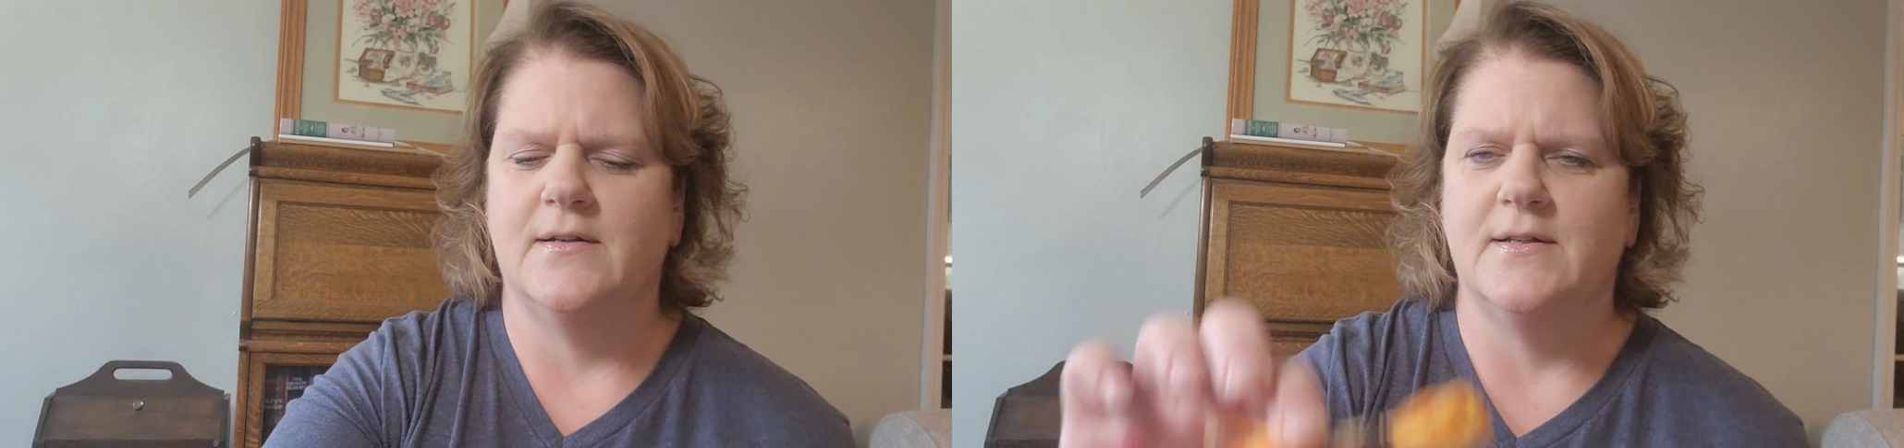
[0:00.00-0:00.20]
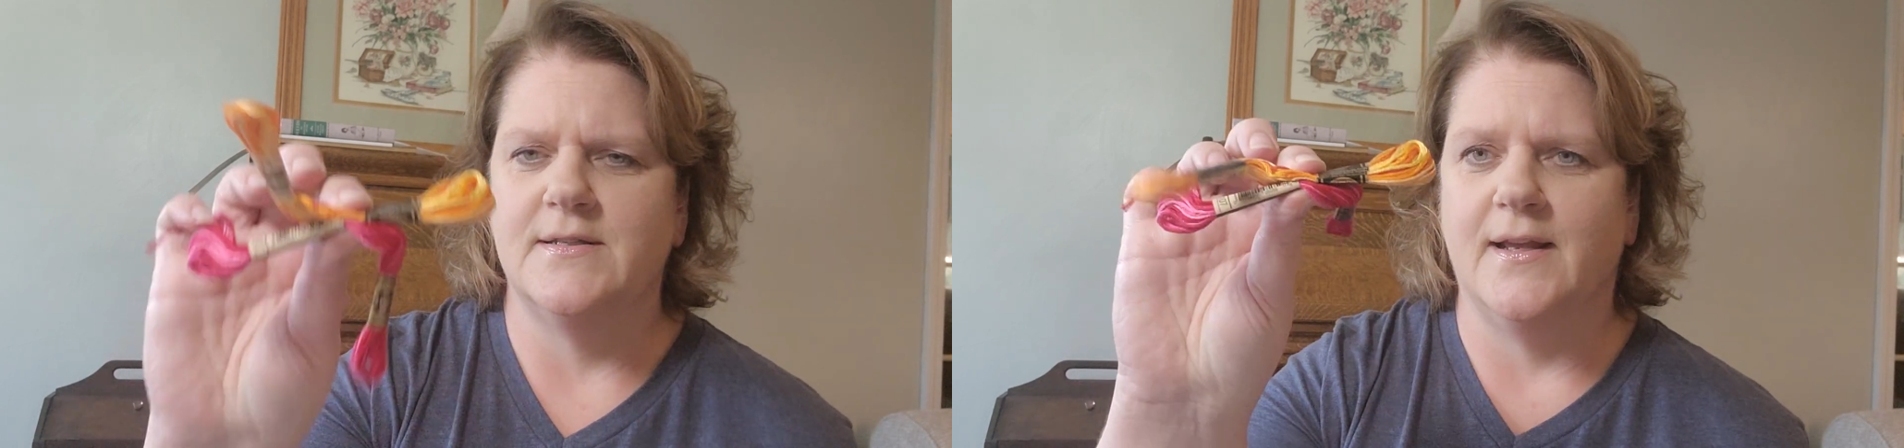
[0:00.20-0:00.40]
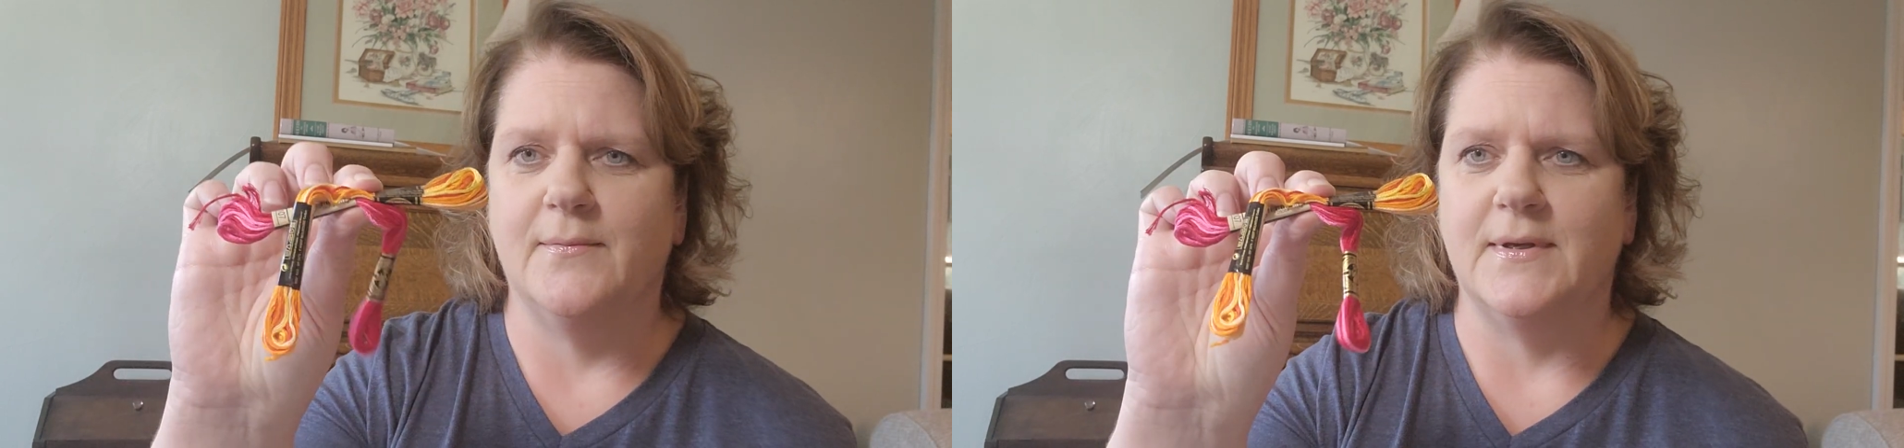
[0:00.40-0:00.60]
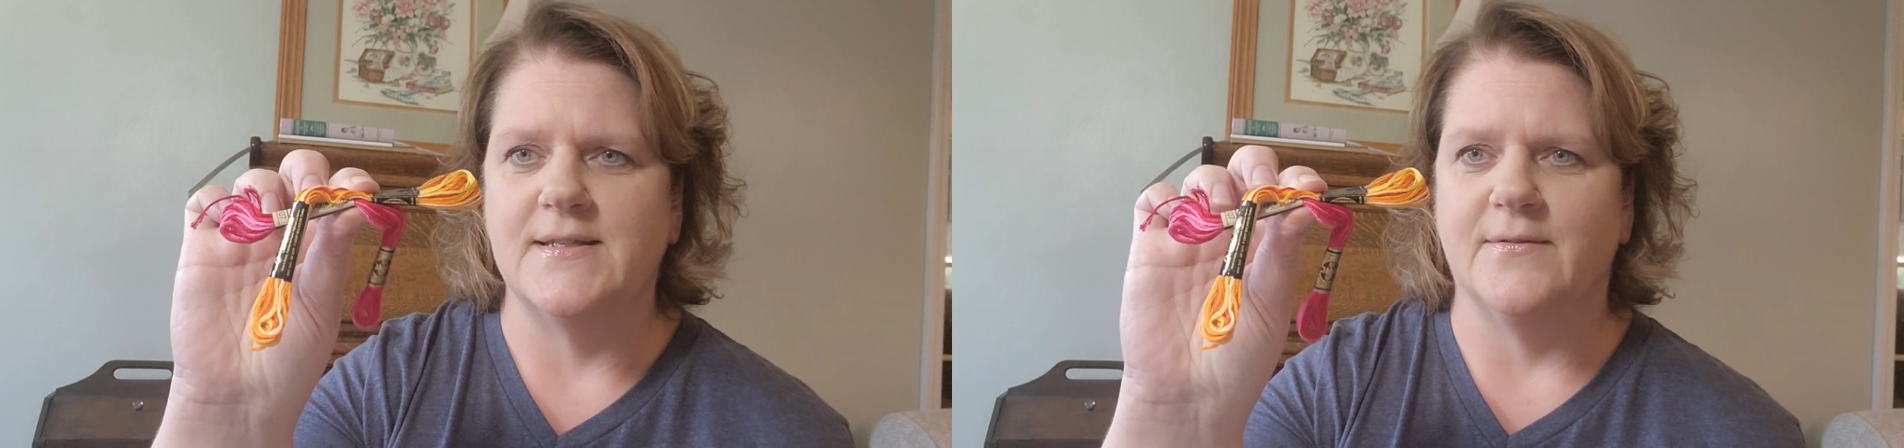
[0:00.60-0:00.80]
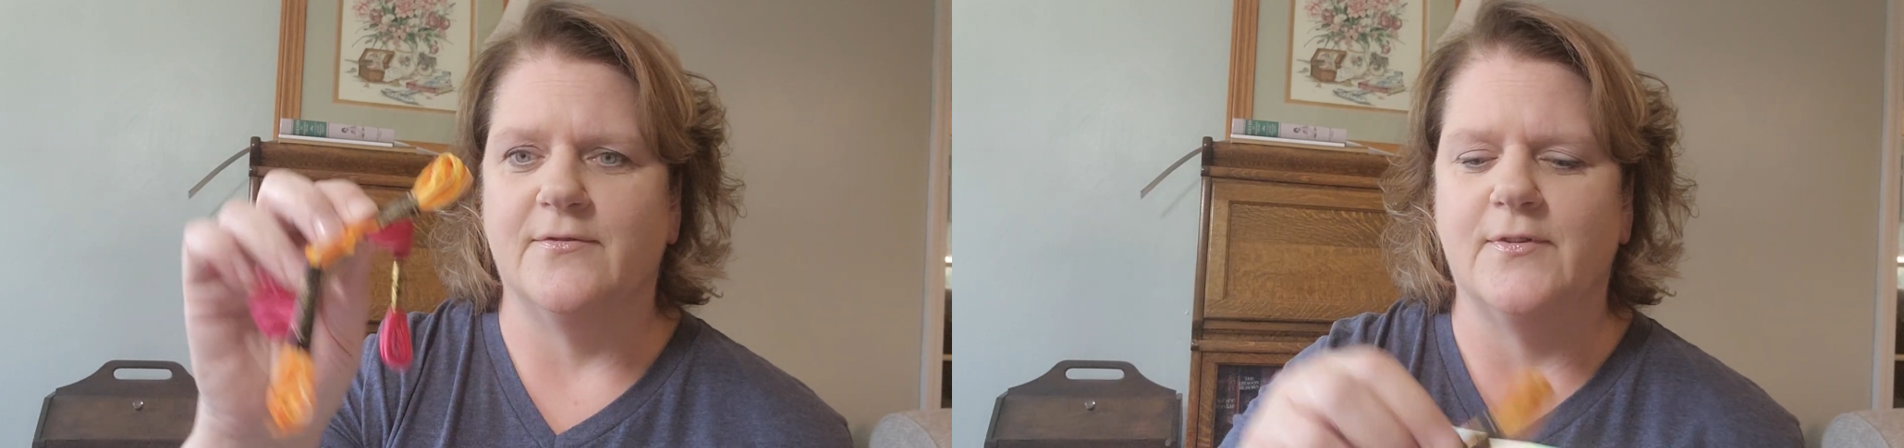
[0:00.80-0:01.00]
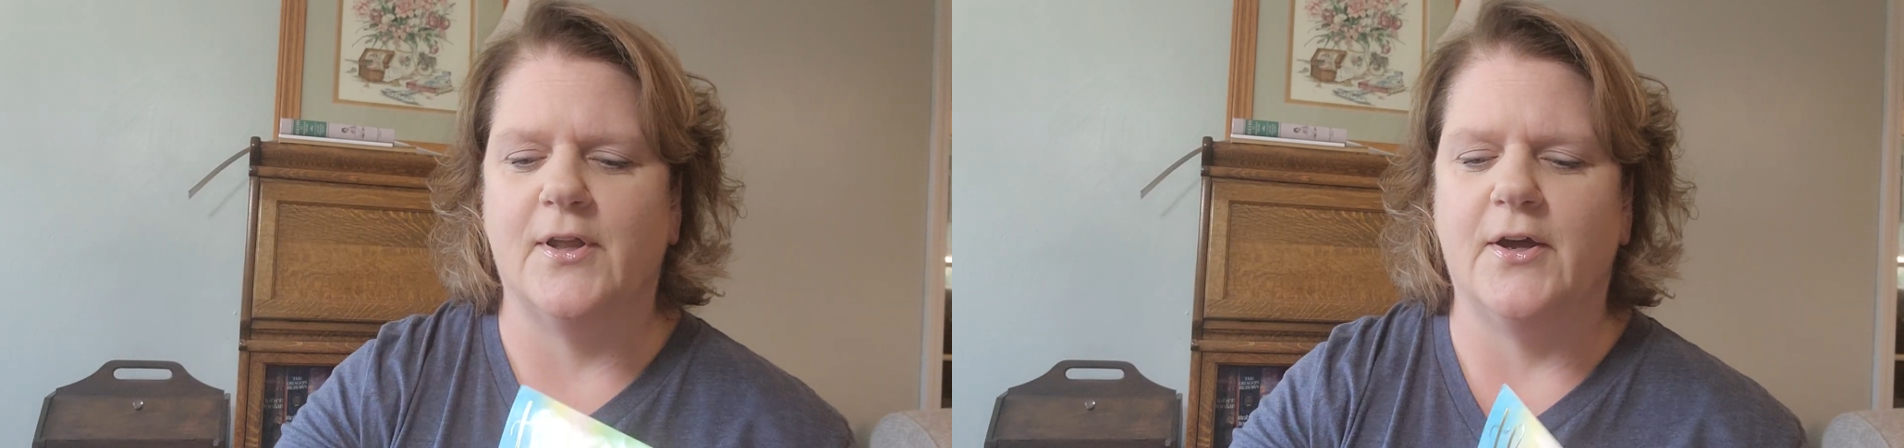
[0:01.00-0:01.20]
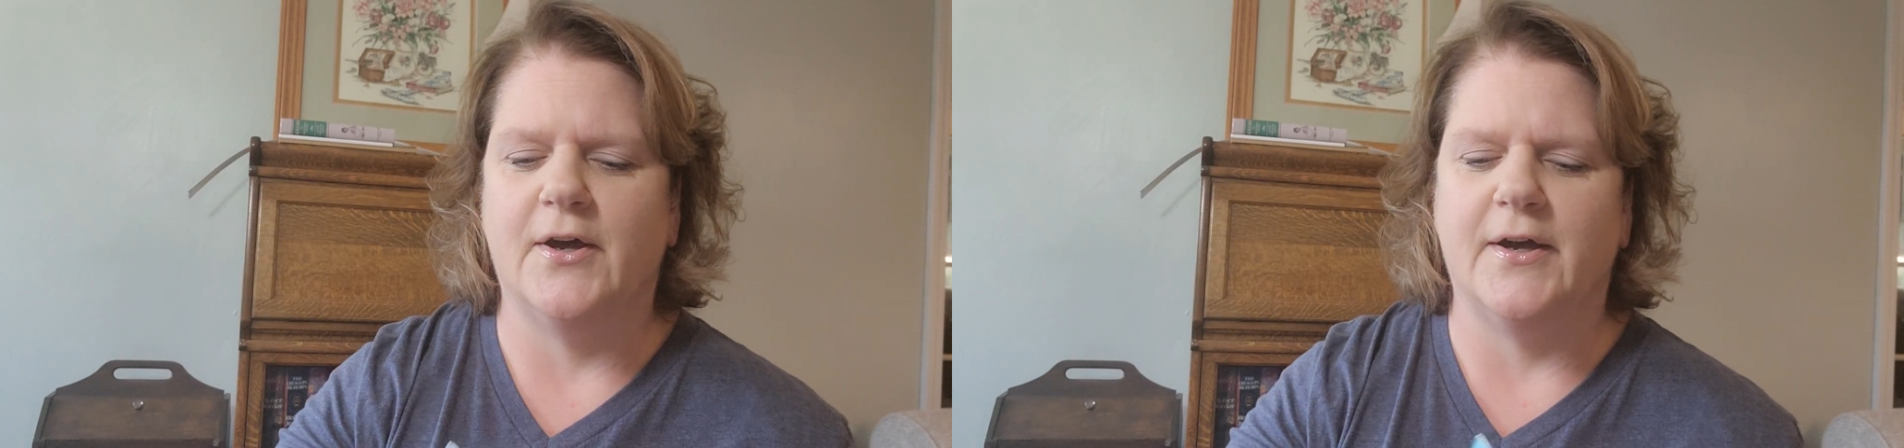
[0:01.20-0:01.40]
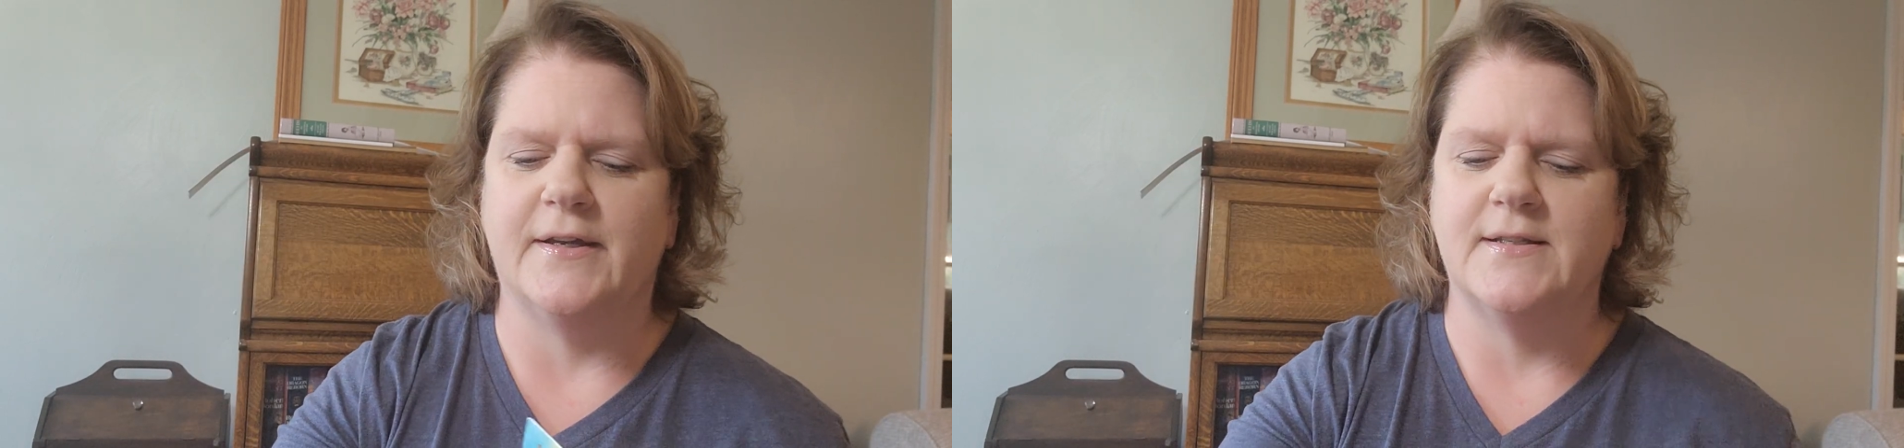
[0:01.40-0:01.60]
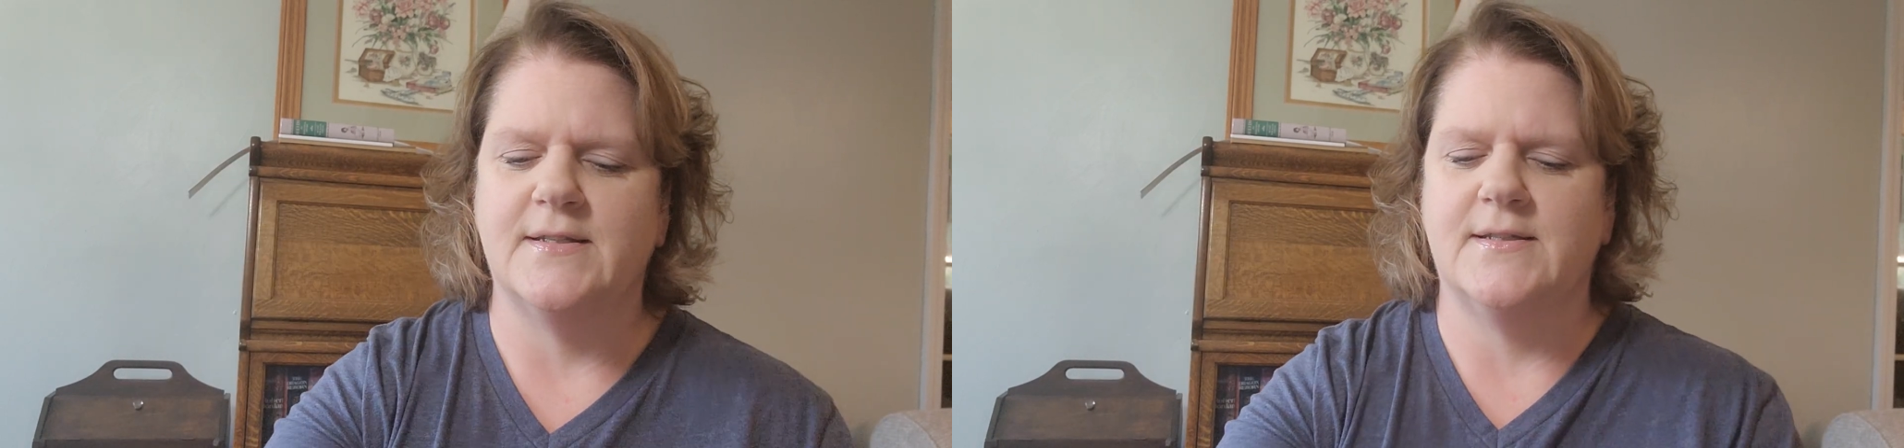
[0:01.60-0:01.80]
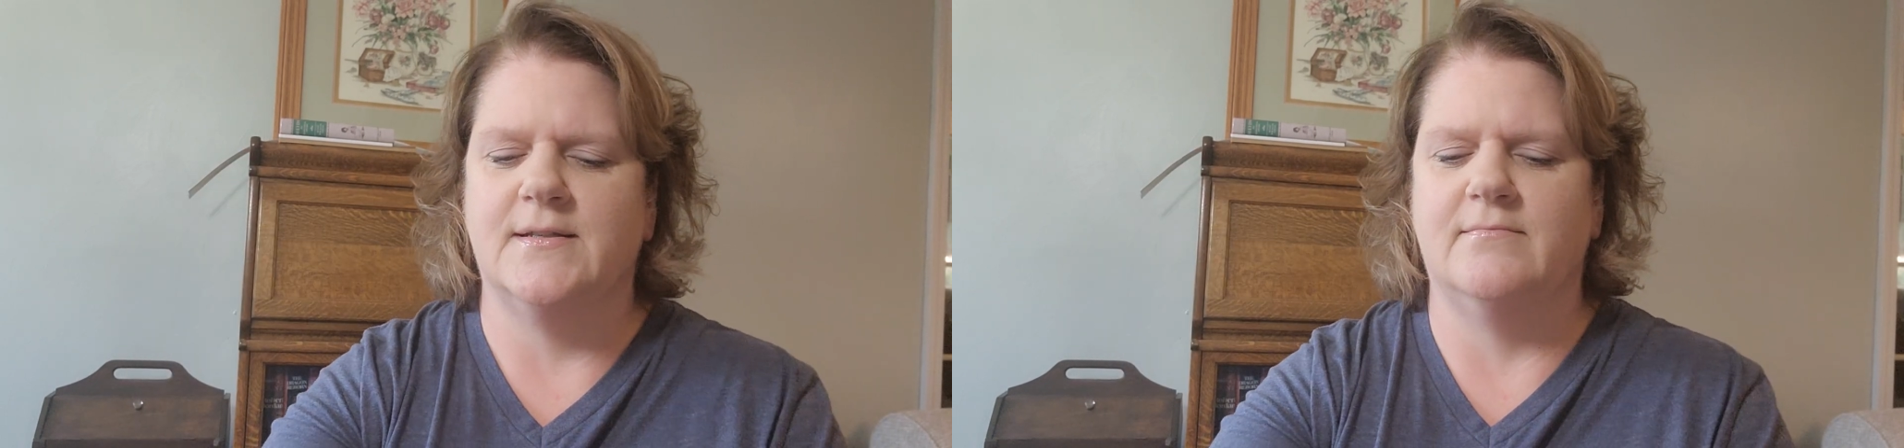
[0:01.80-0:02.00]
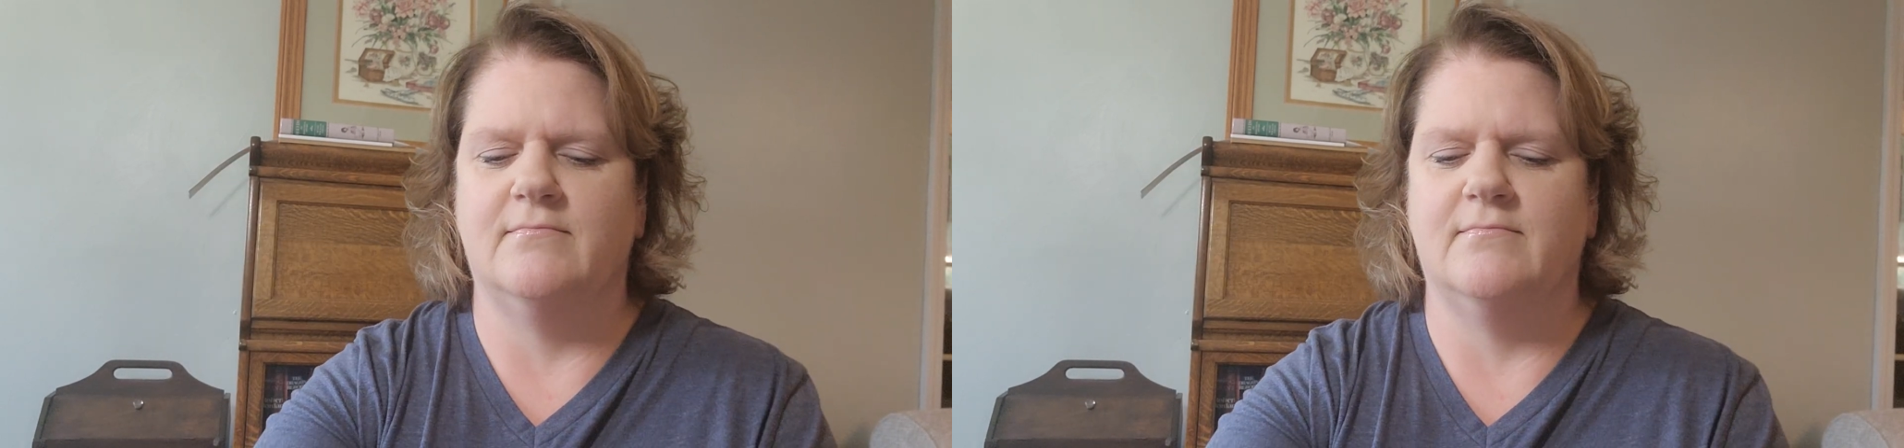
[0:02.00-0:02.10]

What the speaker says: Sent me some floss.